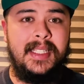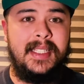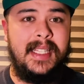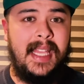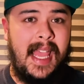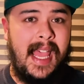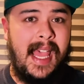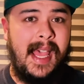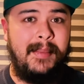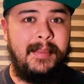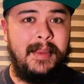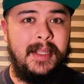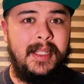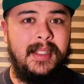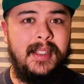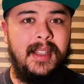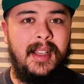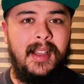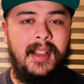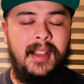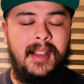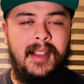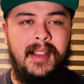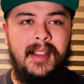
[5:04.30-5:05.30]
to happen.
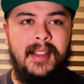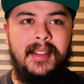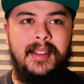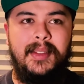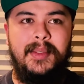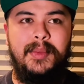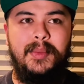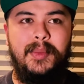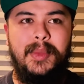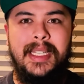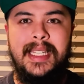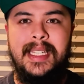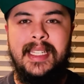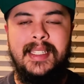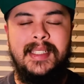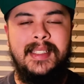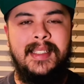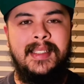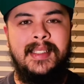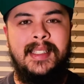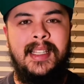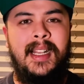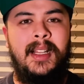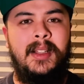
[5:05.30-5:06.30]
We need
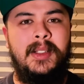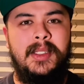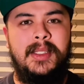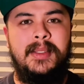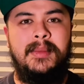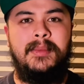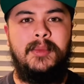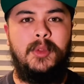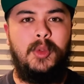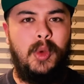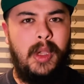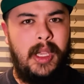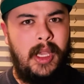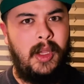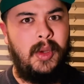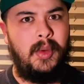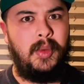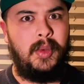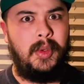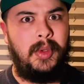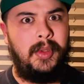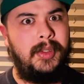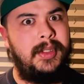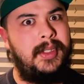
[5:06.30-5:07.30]
to set out some ground
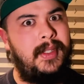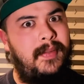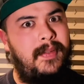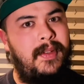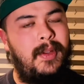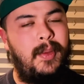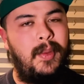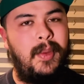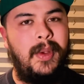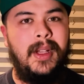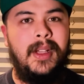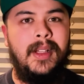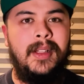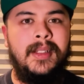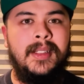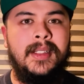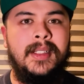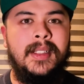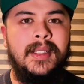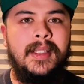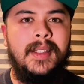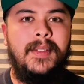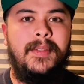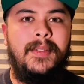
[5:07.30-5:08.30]
rules, if you will,
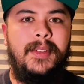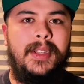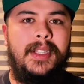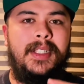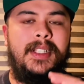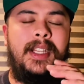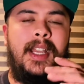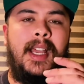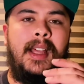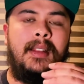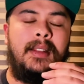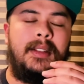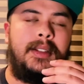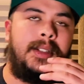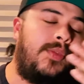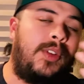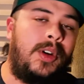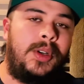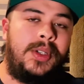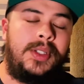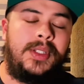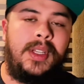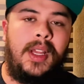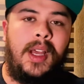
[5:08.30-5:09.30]
for the challenge.
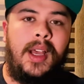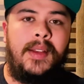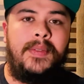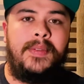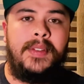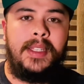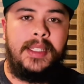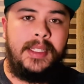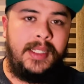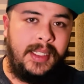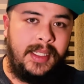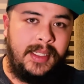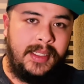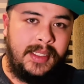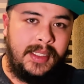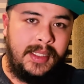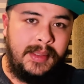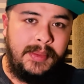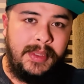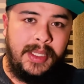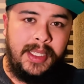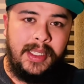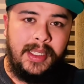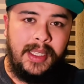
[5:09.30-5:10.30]
First off, it needs to
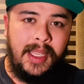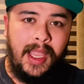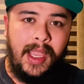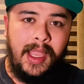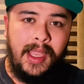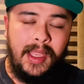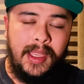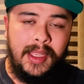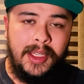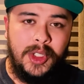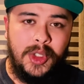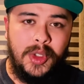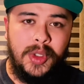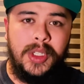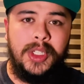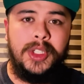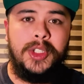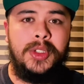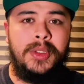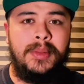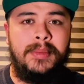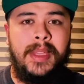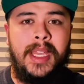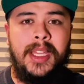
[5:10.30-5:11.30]
be a
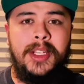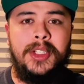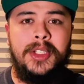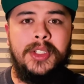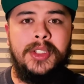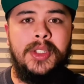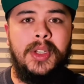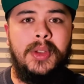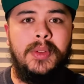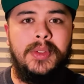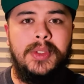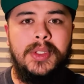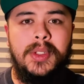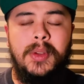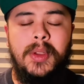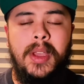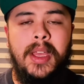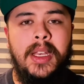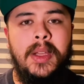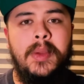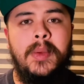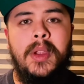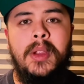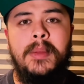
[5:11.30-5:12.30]
traditional magic show. So
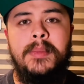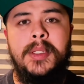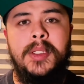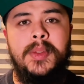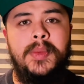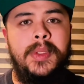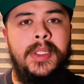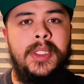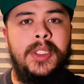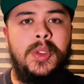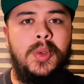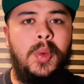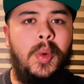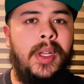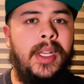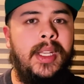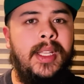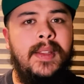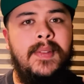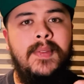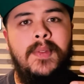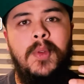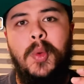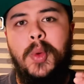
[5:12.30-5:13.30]
anywhere between
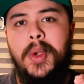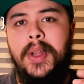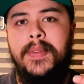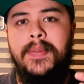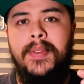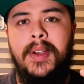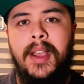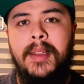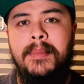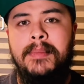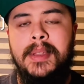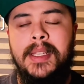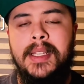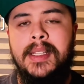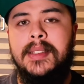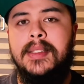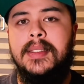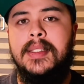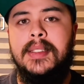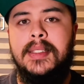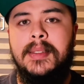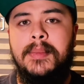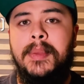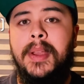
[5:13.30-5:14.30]
20 and 45 minutes
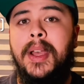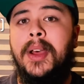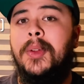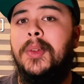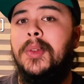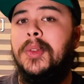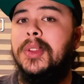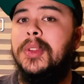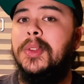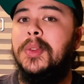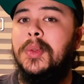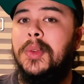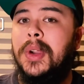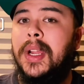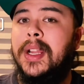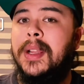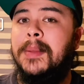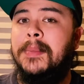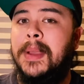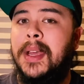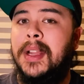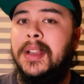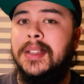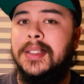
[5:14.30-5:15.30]
is about the right
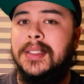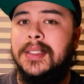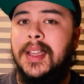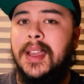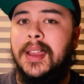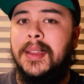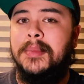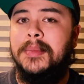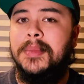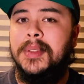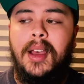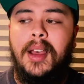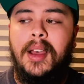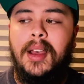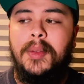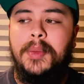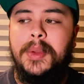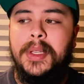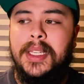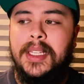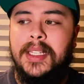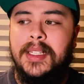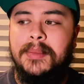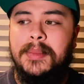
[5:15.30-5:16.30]
amount of time.
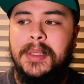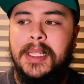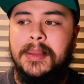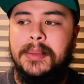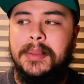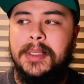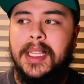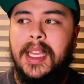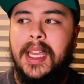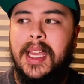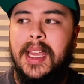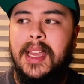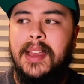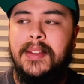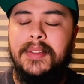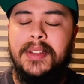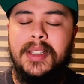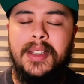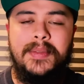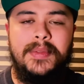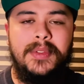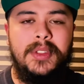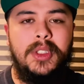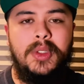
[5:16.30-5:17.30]
We need to be able to have
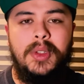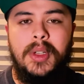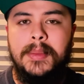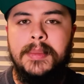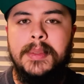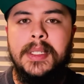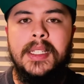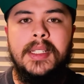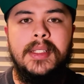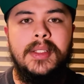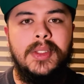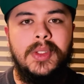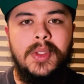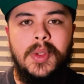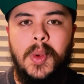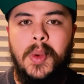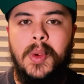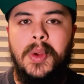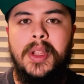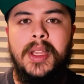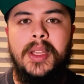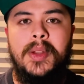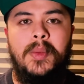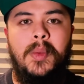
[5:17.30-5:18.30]
enough scripting,
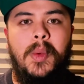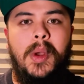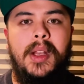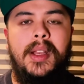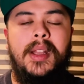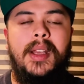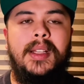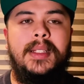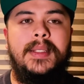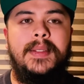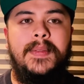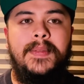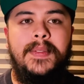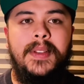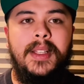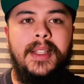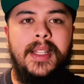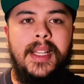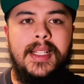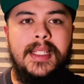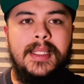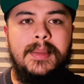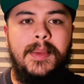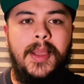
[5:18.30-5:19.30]
story, and whatnot to fill
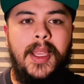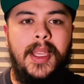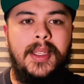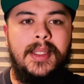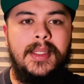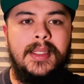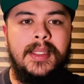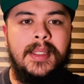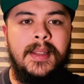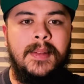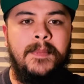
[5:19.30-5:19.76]
that space.